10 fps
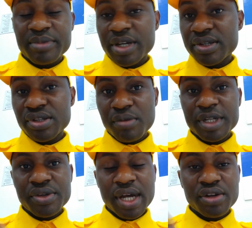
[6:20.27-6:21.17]
because
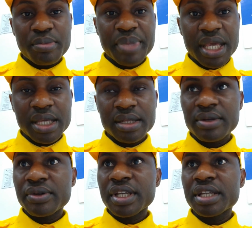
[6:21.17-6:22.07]
normally you are not paying,
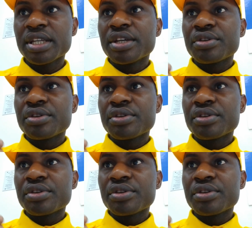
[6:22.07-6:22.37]
okay,